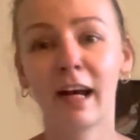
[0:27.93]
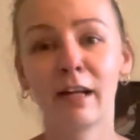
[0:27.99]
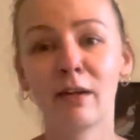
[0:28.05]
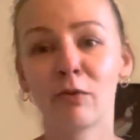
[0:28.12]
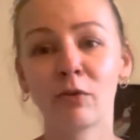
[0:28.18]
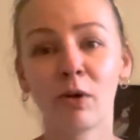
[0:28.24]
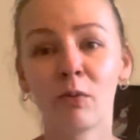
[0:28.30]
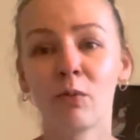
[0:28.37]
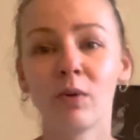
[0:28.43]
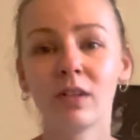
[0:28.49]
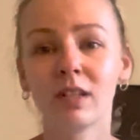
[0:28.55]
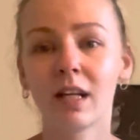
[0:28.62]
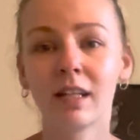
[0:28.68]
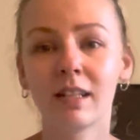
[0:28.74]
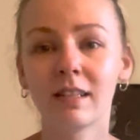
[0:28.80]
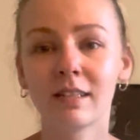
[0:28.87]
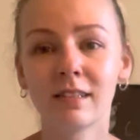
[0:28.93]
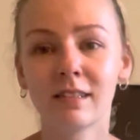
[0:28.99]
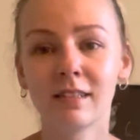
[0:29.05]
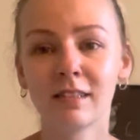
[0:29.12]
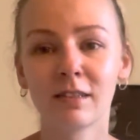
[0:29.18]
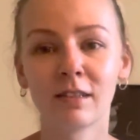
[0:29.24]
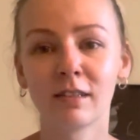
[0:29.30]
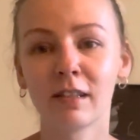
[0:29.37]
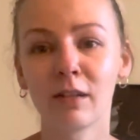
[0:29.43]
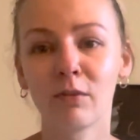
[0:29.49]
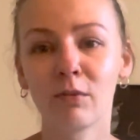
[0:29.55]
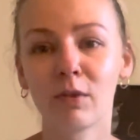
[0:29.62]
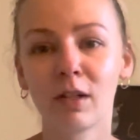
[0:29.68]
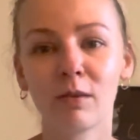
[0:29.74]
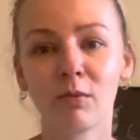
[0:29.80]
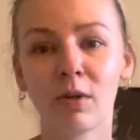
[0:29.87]
I don't know what that is or like
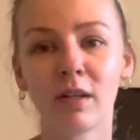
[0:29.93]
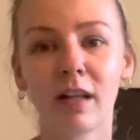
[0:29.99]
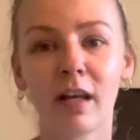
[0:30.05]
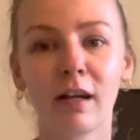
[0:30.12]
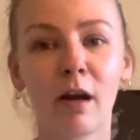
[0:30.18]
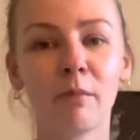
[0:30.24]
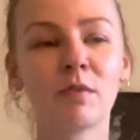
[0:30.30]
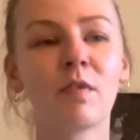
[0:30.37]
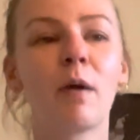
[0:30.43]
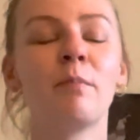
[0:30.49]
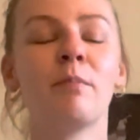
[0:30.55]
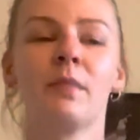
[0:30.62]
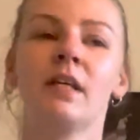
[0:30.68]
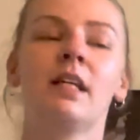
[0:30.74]
where that comes from.